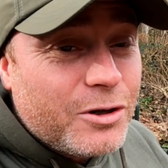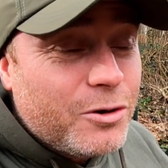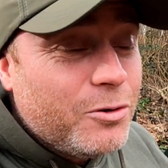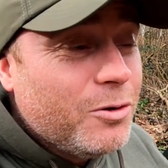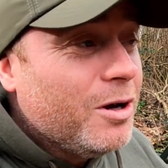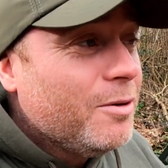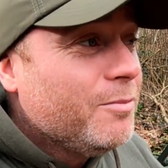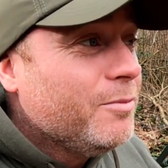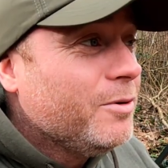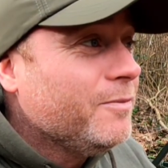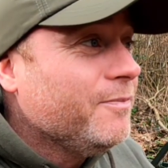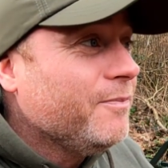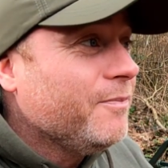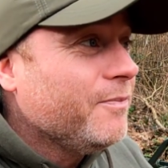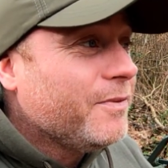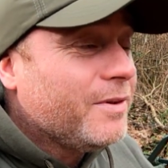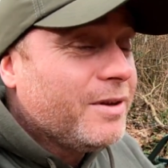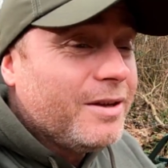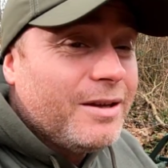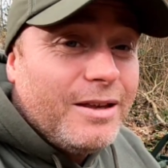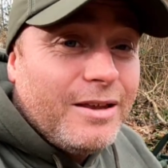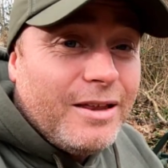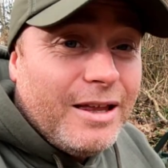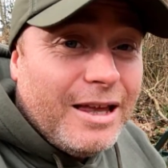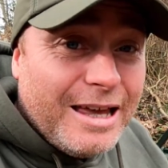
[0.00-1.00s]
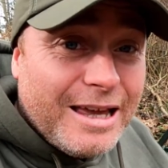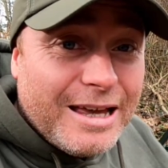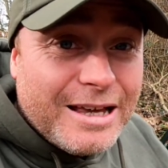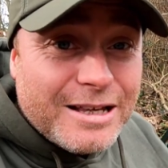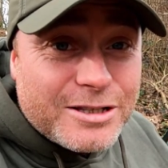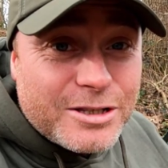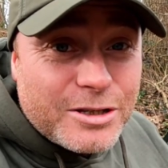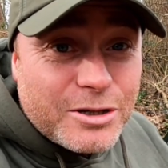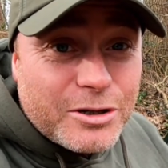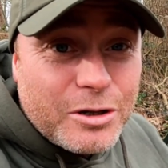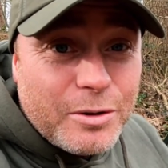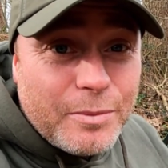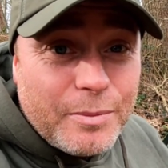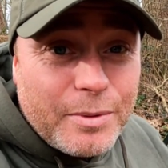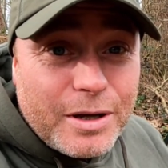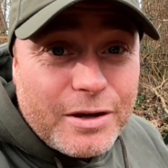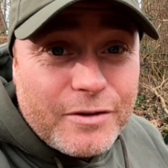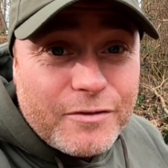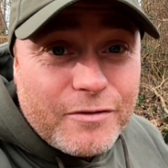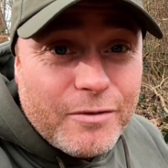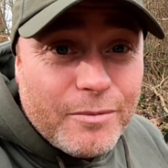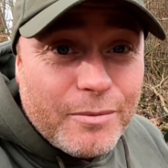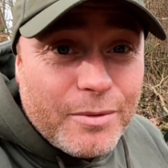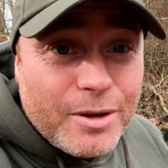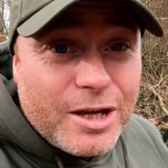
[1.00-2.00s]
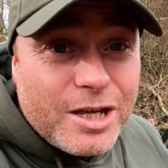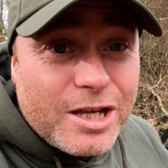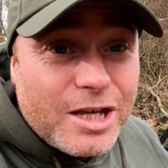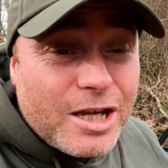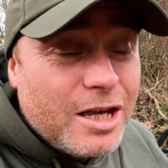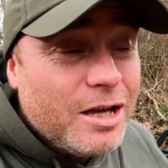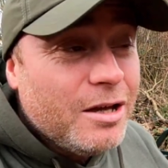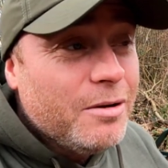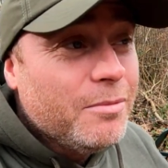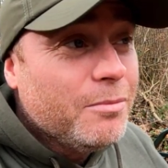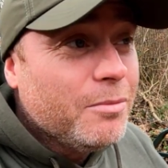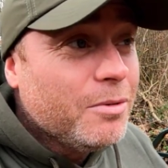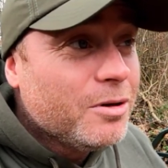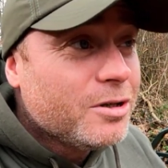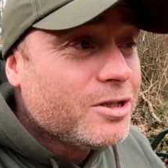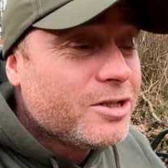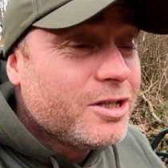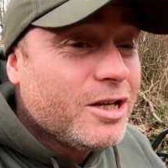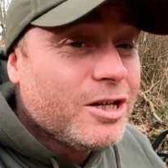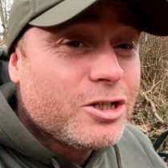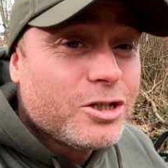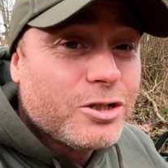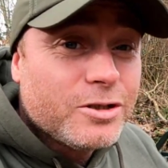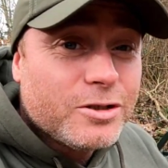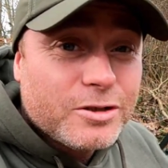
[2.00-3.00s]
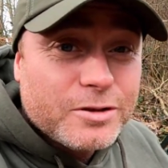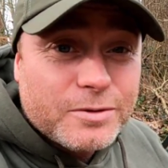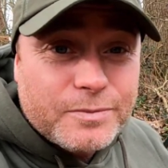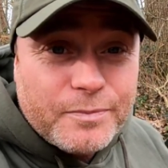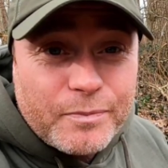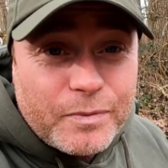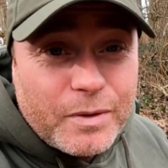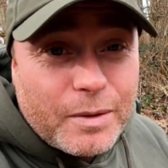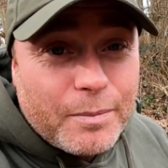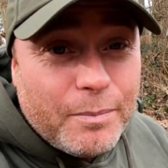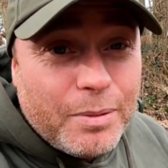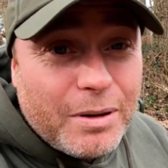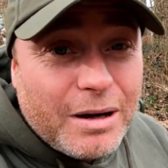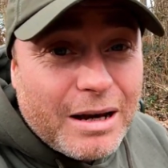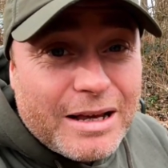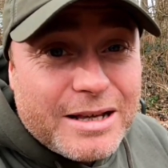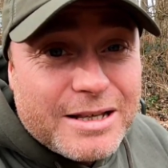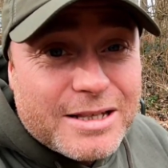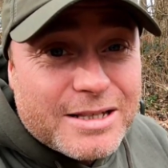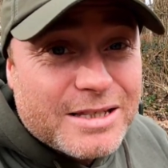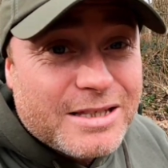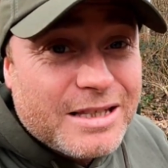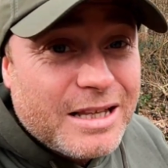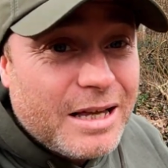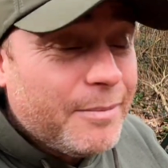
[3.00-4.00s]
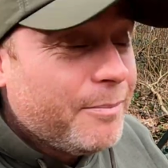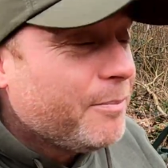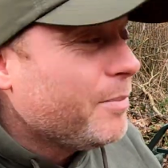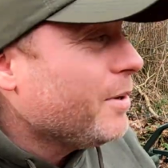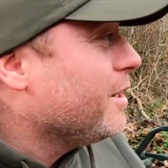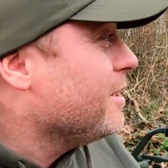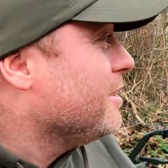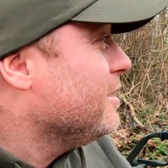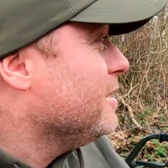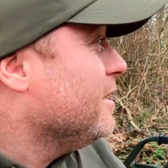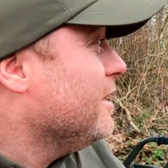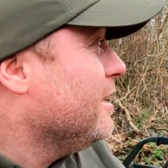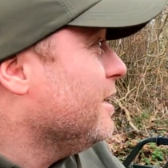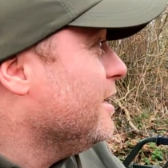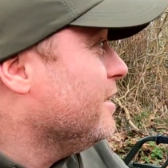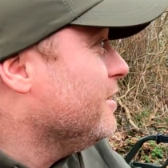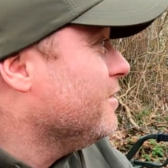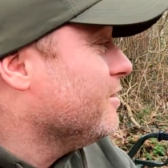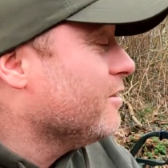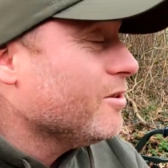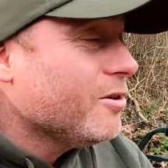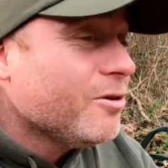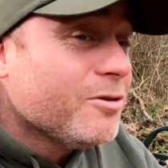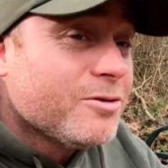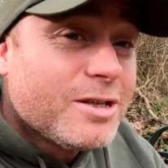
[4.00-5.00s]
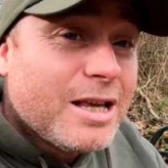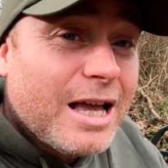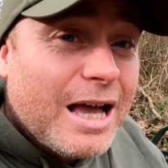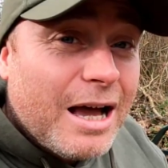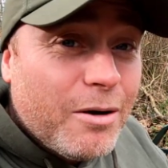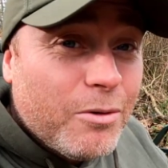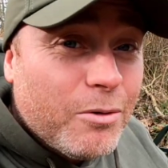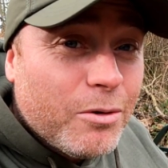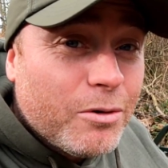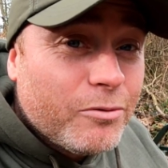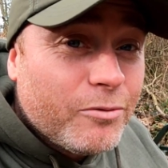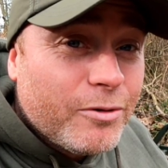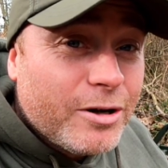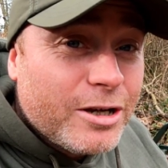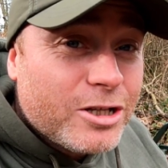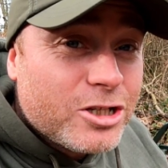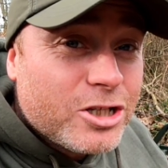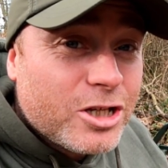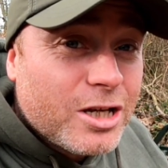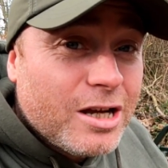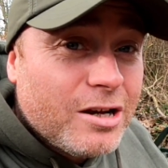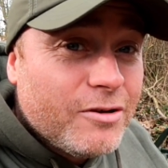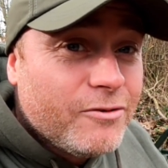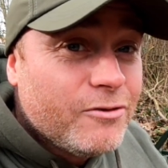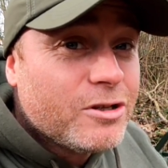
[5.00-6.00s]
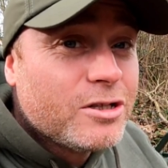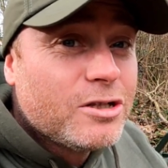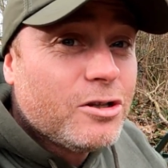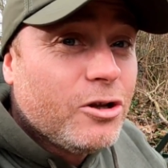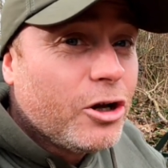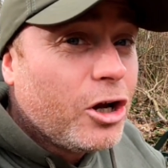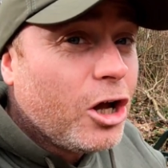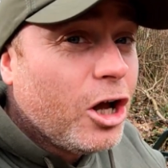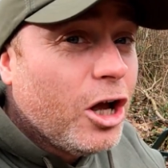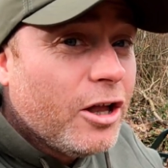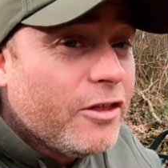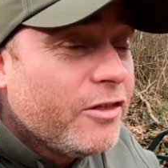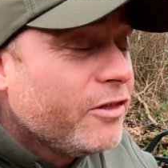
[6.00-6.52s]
of equipment it is gonna be for me in my sessions. Placing that bait in those outer reach areas, like